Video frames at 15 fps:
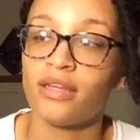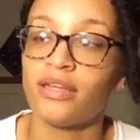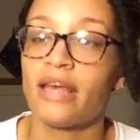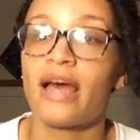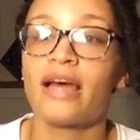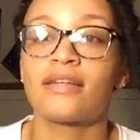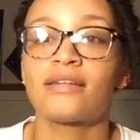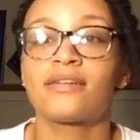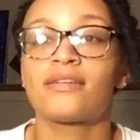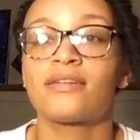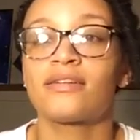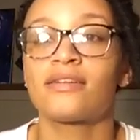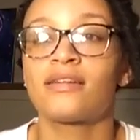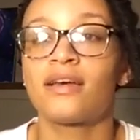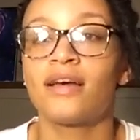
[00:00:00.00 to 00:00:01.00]

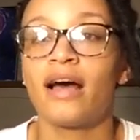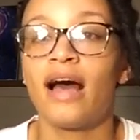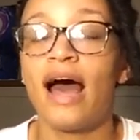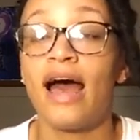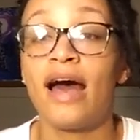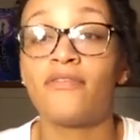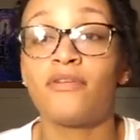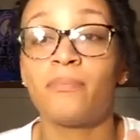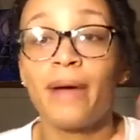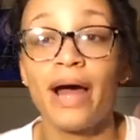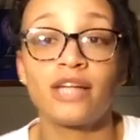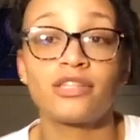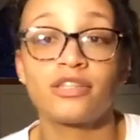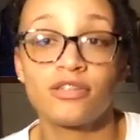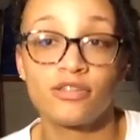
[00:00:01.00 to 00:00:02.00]
Yes, I have a
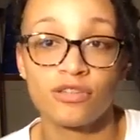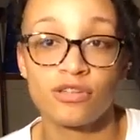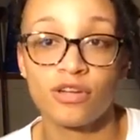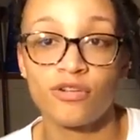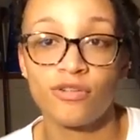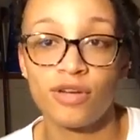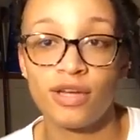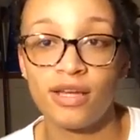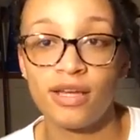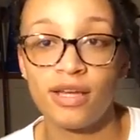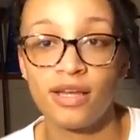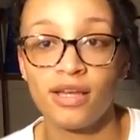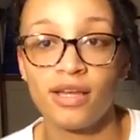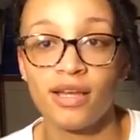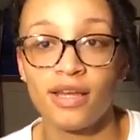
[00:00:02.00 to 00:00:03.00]
bachelor's degree.
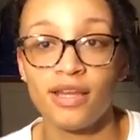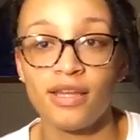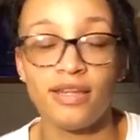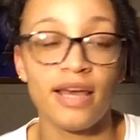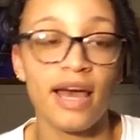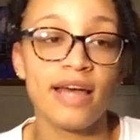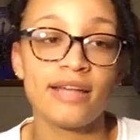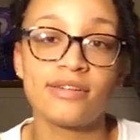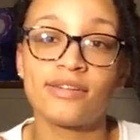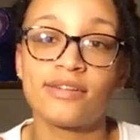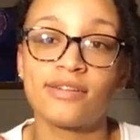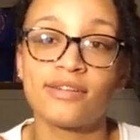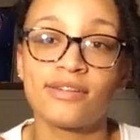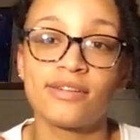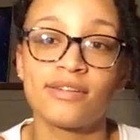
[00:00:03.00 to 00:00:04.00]

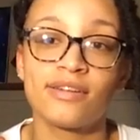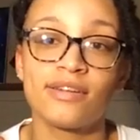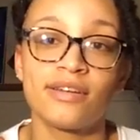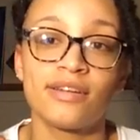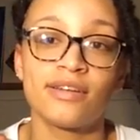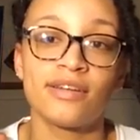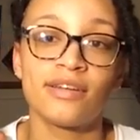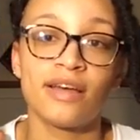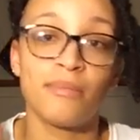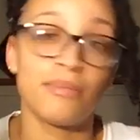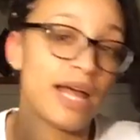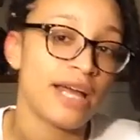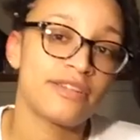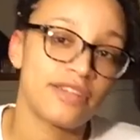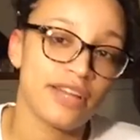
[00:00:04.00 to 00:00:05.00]
Yes, I'm
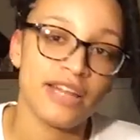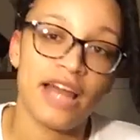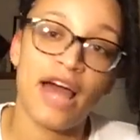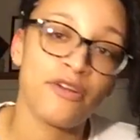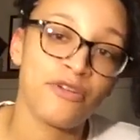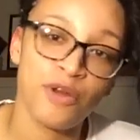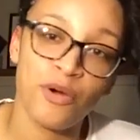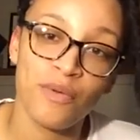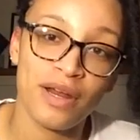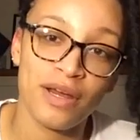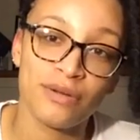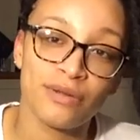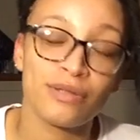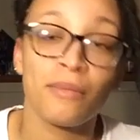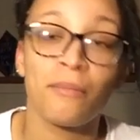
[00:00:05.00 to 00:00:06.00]
light-skinned. I don't know what
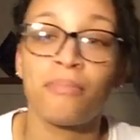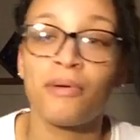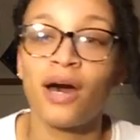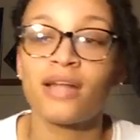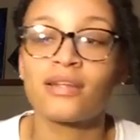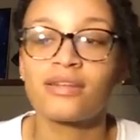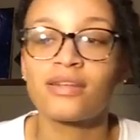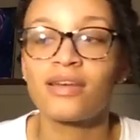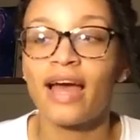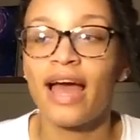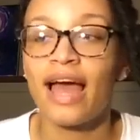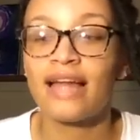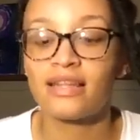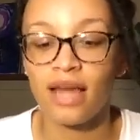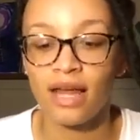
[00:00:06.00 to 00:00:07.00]
else. But
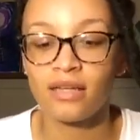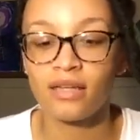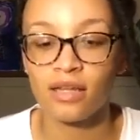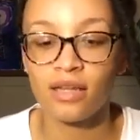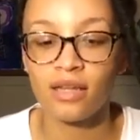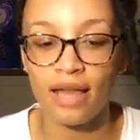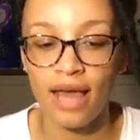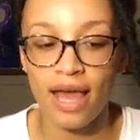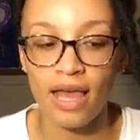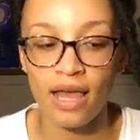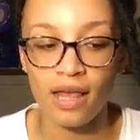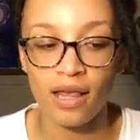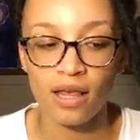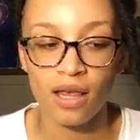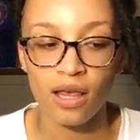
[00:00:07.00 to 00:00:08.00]
at the end of the day,